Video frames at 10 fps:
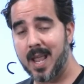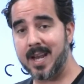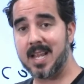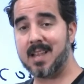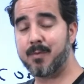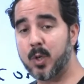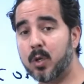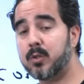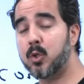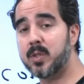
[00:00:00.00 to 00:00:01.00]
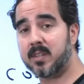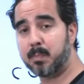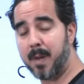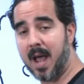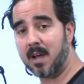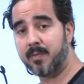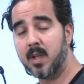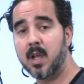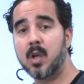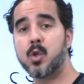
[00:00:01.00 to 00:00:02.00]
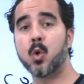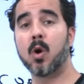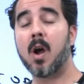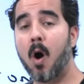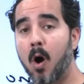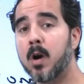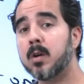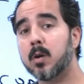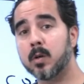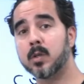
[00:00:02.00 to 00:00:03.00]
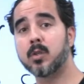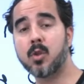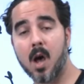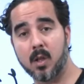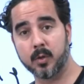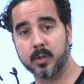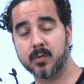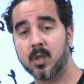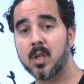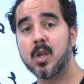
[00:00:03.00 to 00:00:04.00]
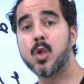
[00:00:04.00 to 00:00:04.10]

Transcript: And if you don't do this path, your hard-earned dollars,